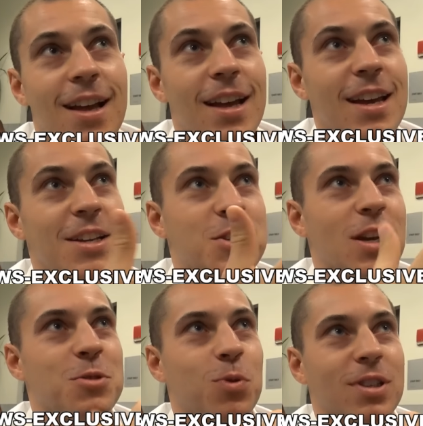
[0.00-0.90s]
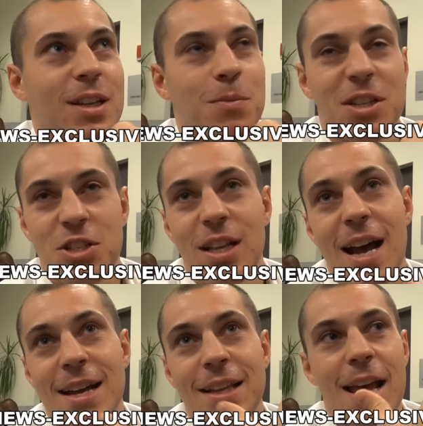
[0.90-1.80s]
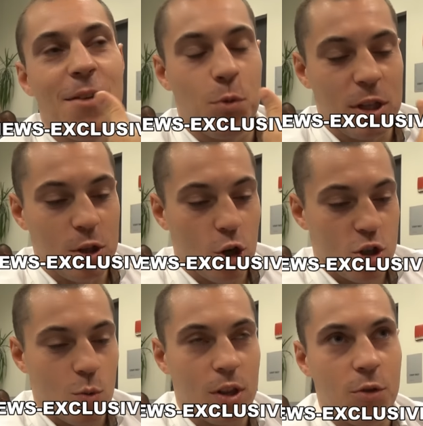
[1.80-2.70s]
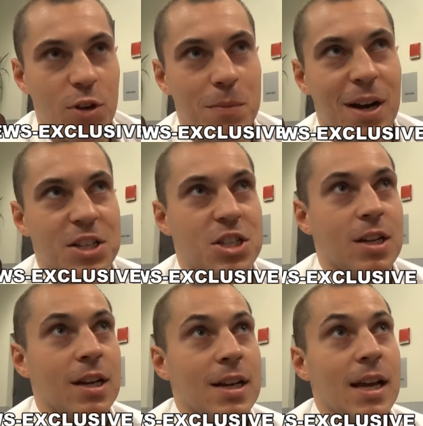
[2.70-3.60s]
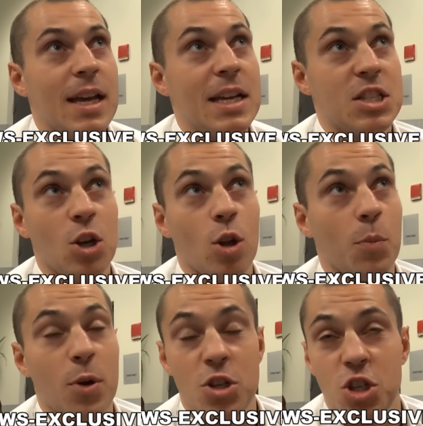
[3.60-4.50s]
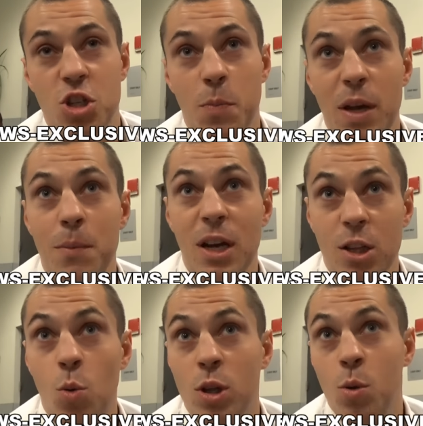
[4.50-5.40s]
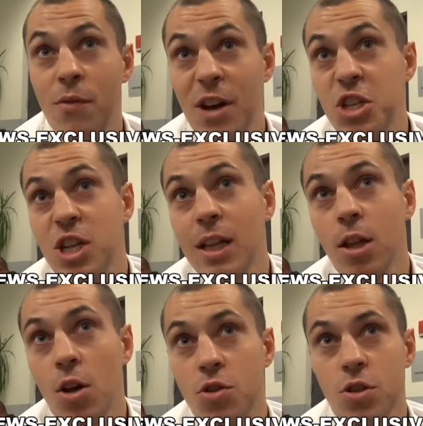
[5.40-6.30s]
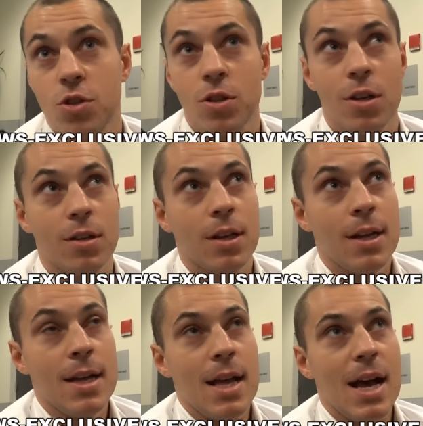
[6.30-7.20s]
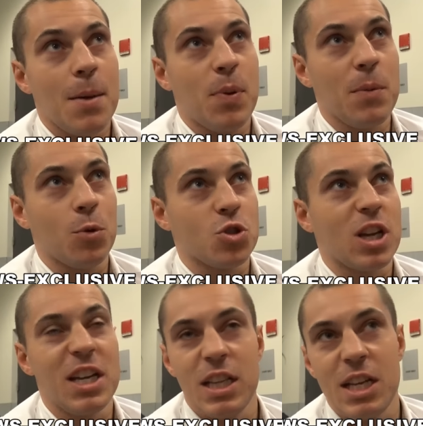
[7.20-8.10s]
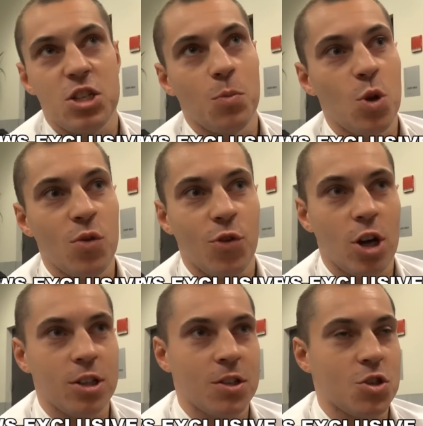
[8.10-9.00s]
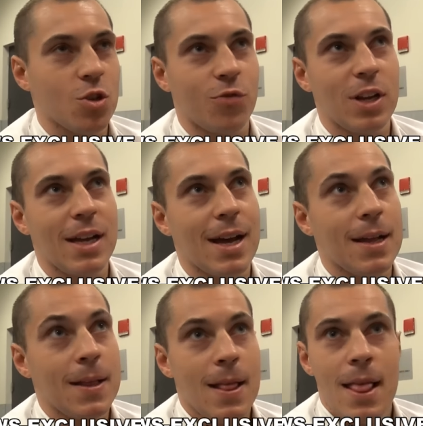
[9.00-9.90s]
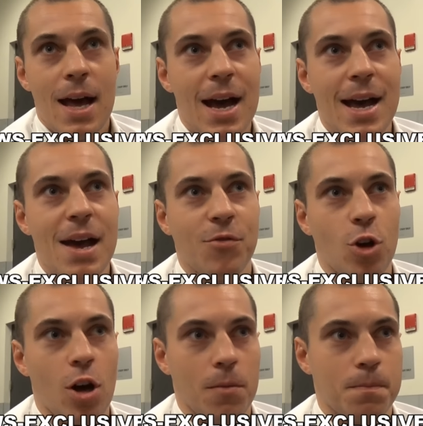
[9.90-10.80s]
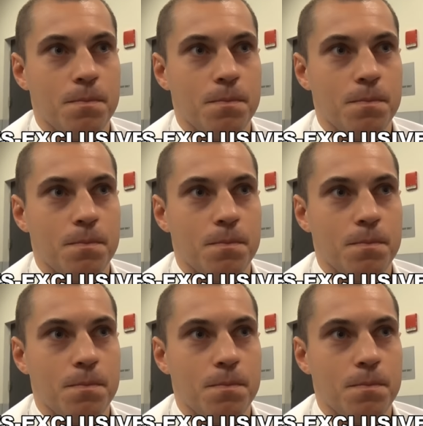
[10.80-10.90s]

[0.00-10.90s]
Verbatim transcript: It's, it's one of them. Listen, I, everybody knows I want the rematch. He's the only person to beat me, and I want to avenge that loss. You know, people say you need to move on and stuff like that. I, I've got